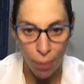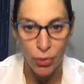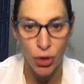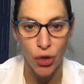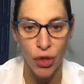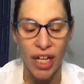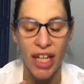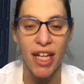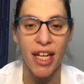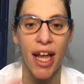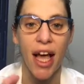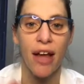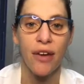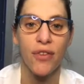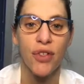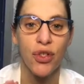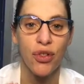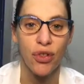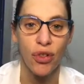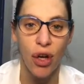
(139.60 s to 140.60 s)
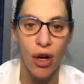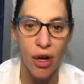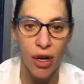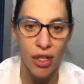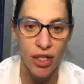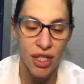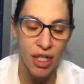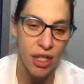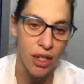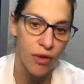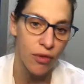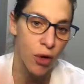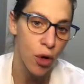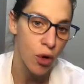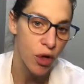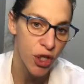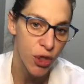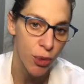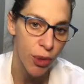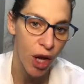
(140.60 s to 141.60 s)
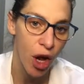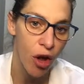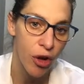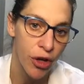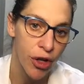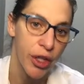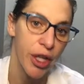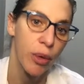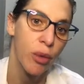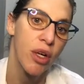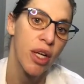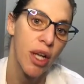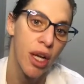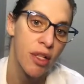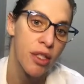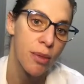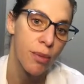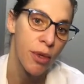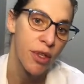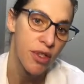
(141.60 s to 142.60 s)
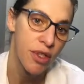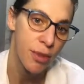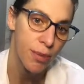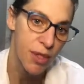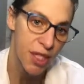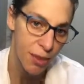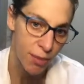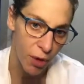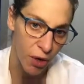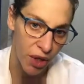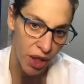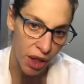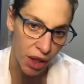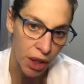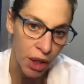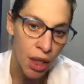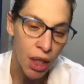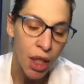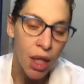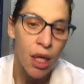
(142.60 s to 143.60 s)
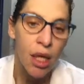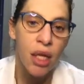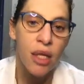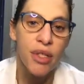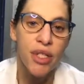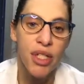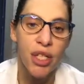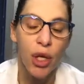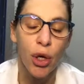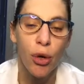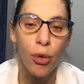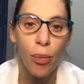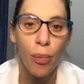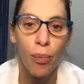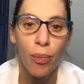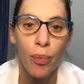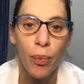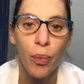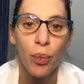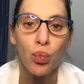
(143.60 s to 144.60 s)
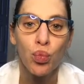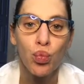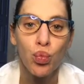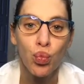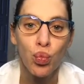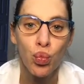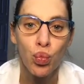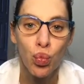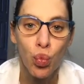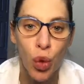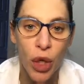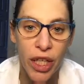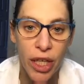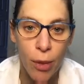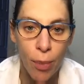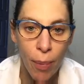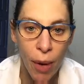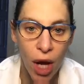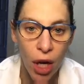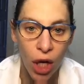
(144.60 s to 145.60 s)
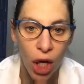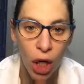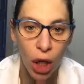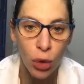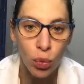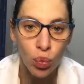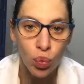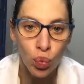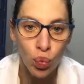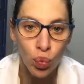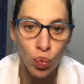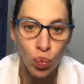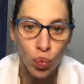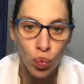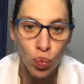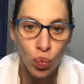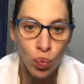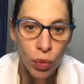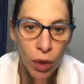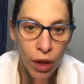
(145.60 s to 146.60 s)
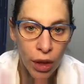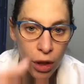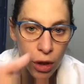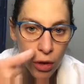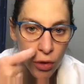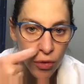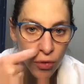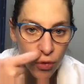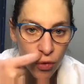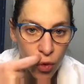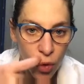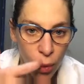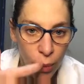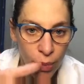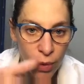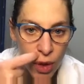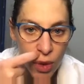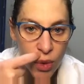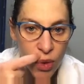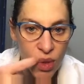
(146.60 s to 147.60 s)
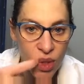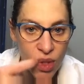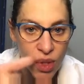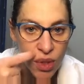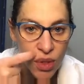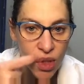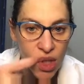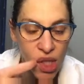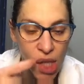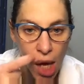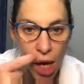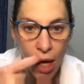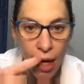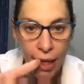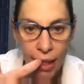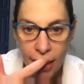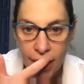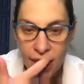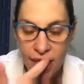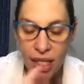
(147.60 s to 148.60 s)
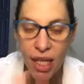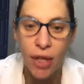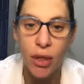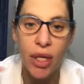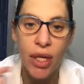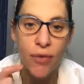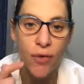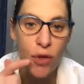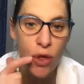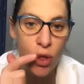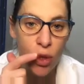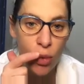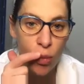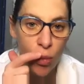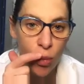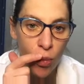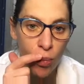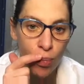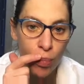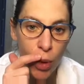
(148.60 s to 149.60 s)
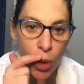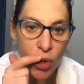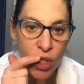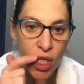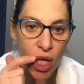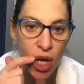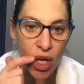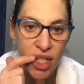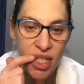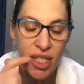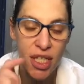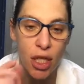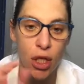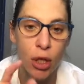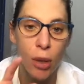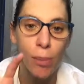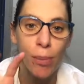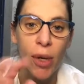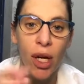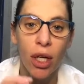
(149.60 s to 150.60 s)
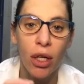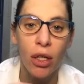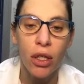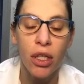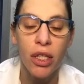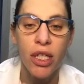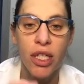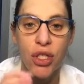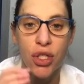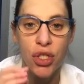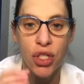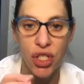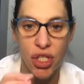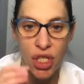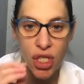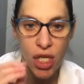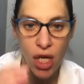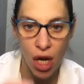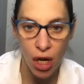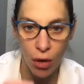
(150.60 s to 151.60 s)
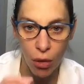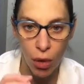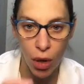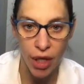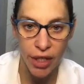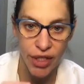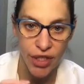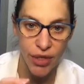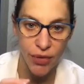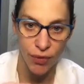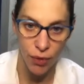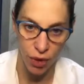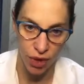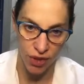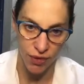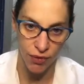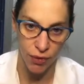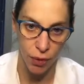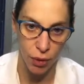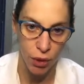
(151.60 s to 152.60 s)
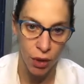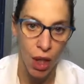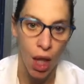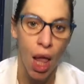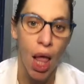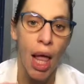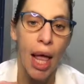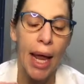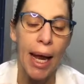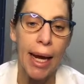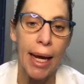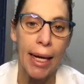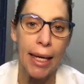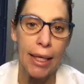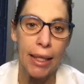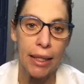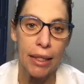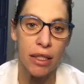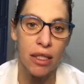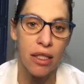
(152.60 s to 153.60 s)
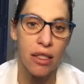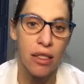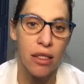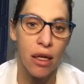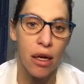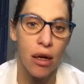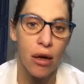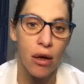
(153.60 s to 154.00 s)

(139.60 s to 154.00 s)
drinking out of straws. And of course, we all know that we're not supposed to be smoking. So when you pucker, you form those lines, and if you Botox it, your pucker is just not quite as forceful, and